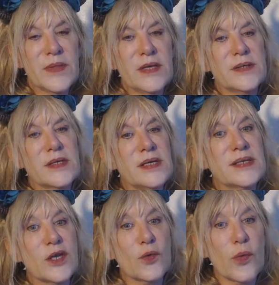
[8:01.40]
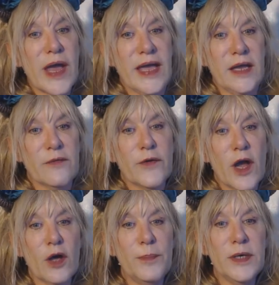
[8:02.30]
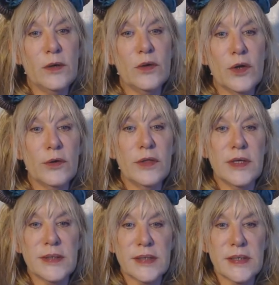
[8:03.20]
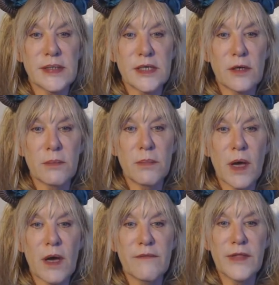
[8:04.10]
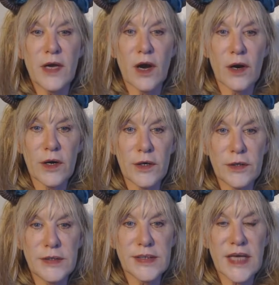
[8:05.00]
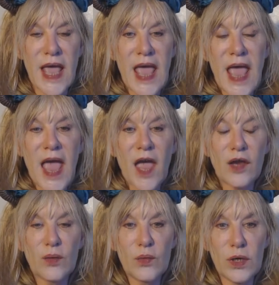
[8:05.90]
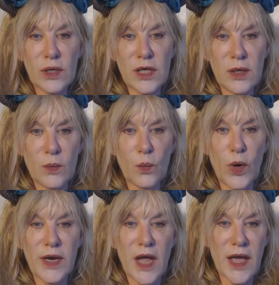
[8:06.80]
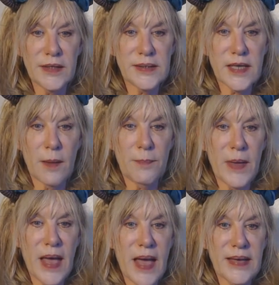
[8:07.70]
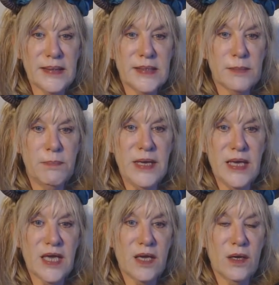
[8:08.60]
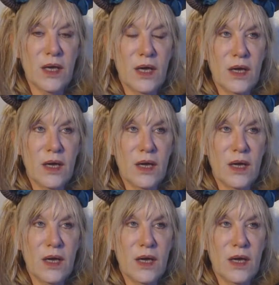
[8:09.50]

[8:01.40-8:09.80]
is great for helping you learn the system of the cards, and really what ends up as being